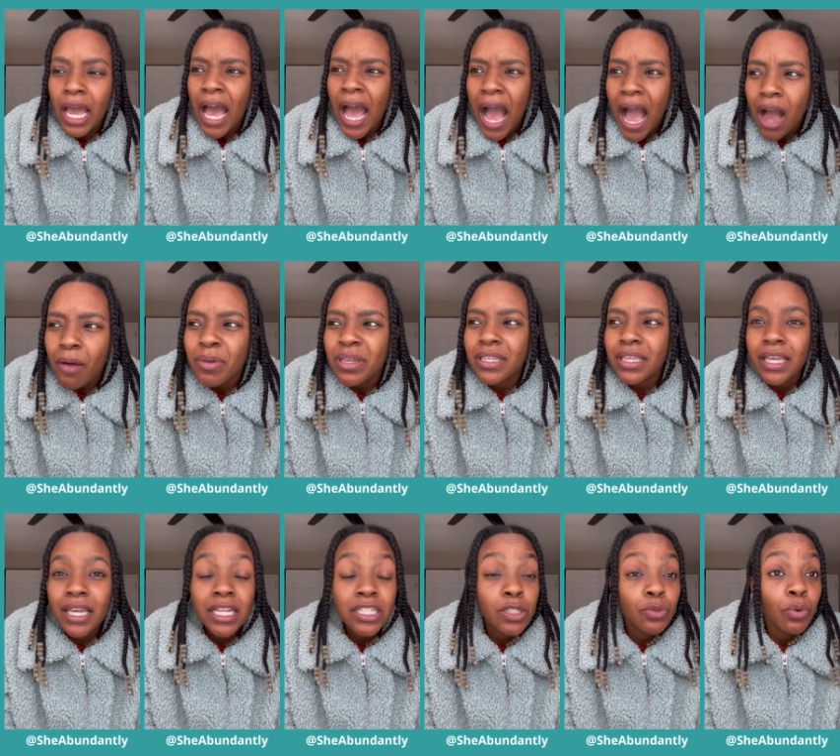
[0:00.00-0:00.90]
I
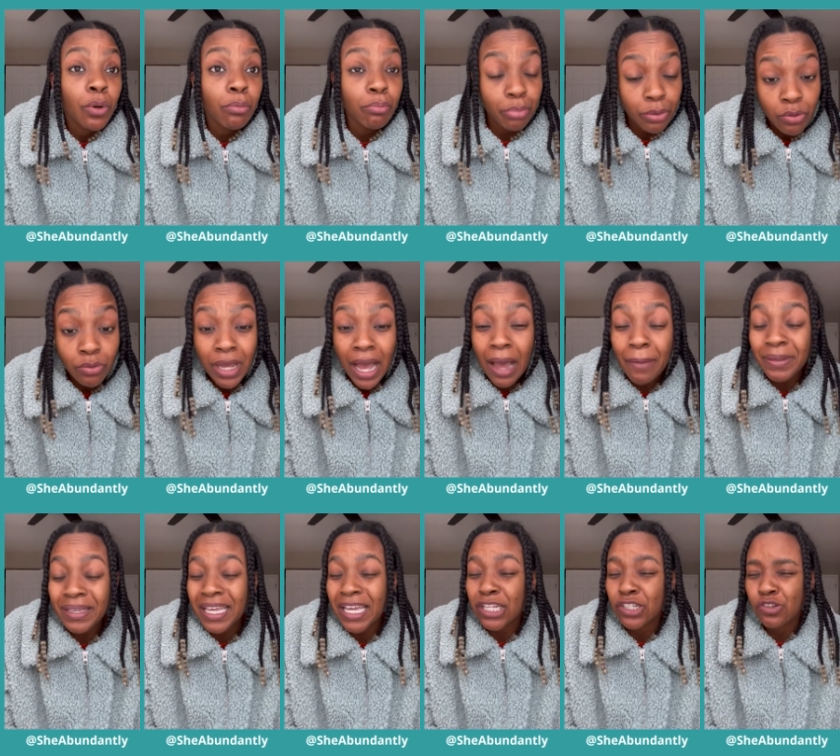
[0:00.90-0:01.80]
began to rebuke. I
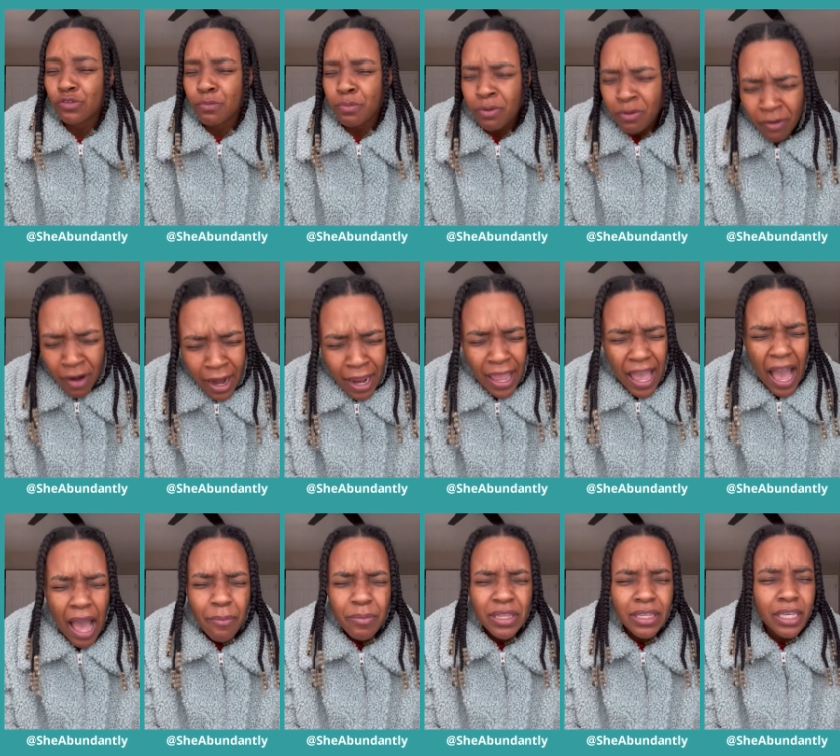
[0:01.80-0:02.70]
began to pray.
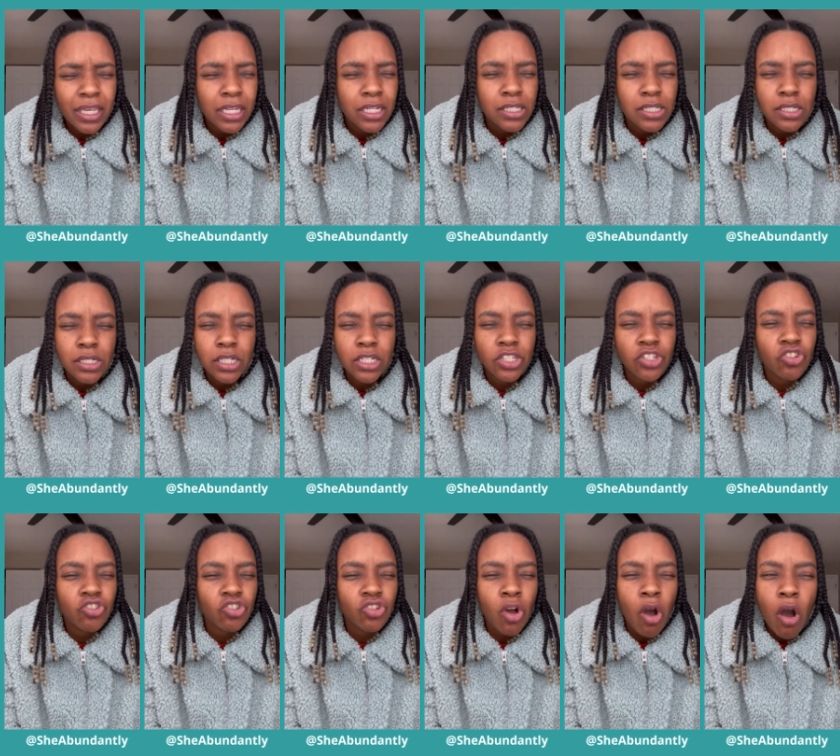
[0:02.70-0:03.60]
I began to
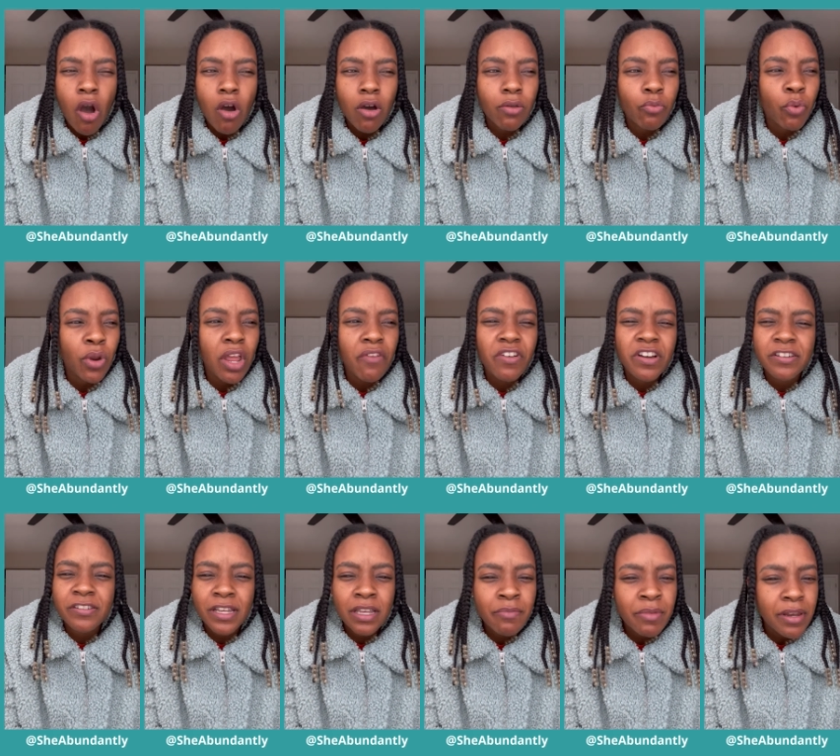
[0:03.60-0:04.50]
just call whatever
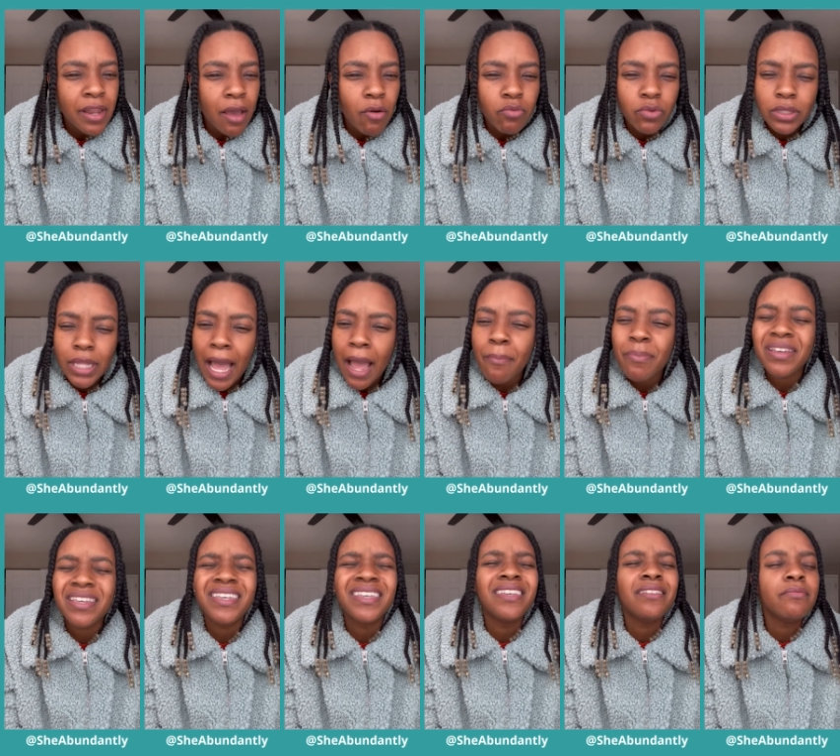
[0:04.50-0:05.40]
demon that I
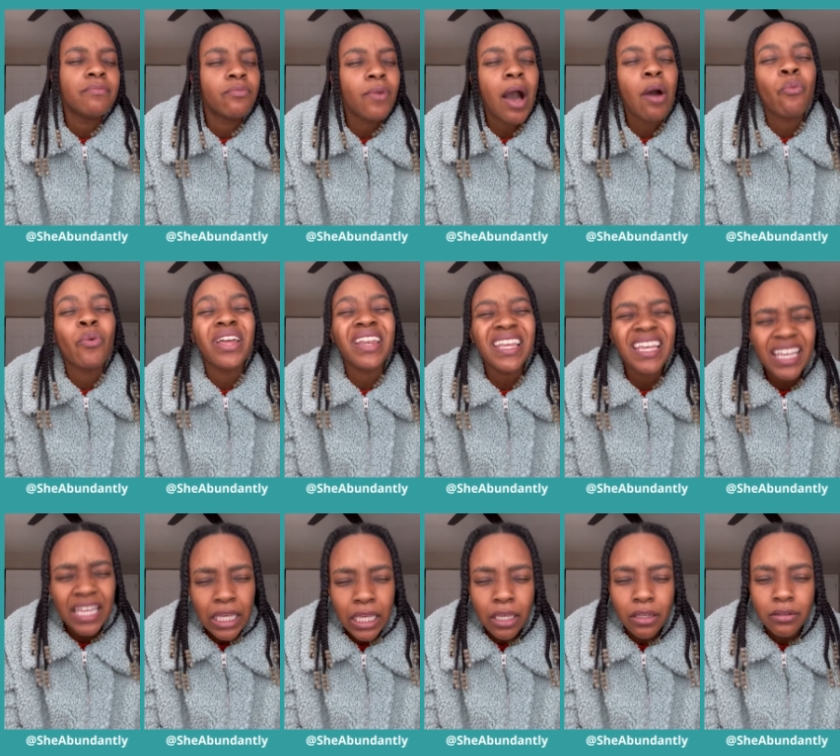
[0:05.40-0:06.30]
be, I went
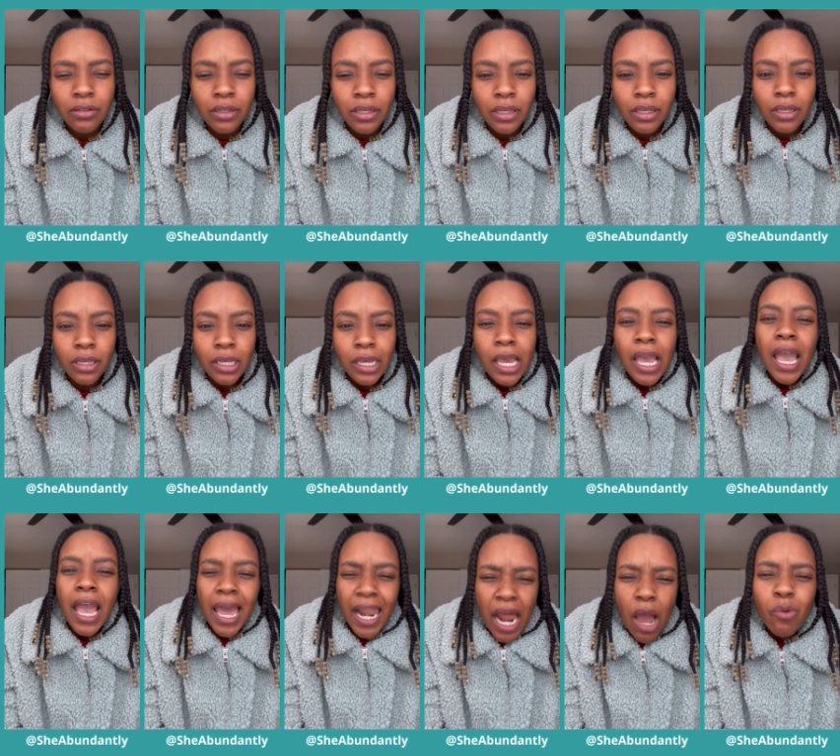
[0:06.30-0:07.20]
in.
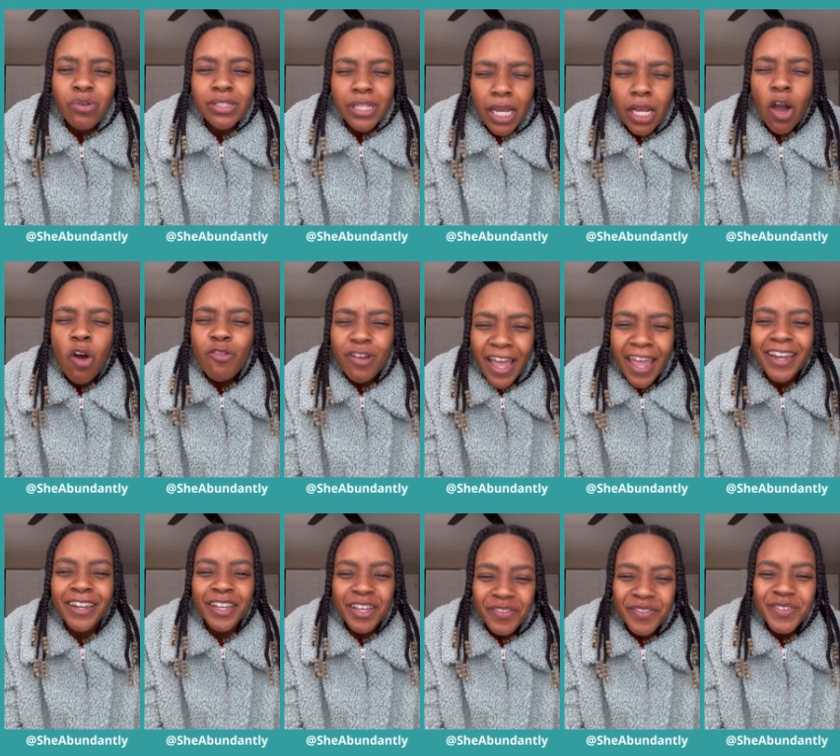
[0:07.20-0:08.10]
And I was like, okay,
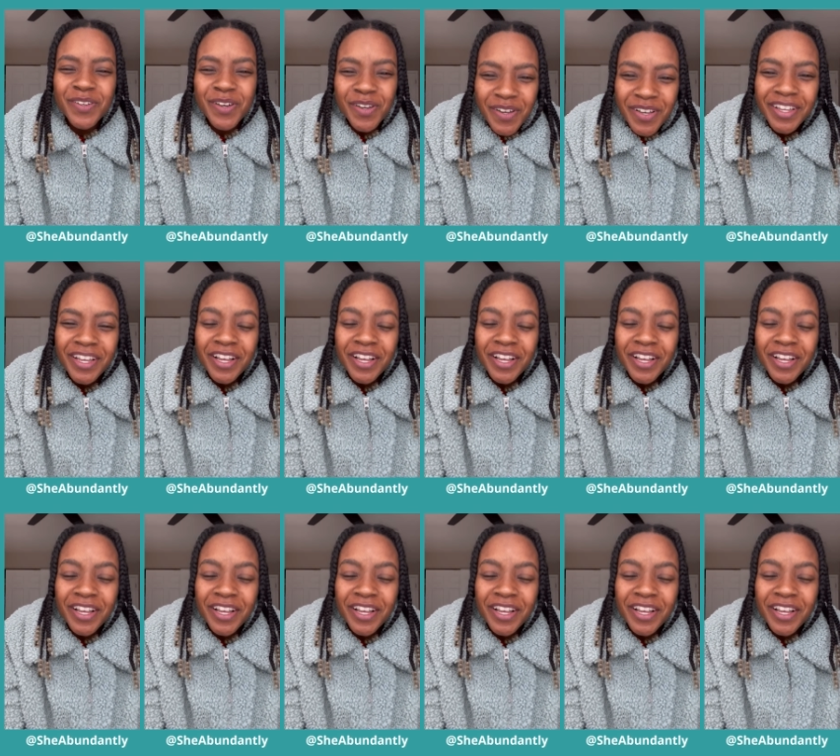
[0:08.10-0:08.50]
devil.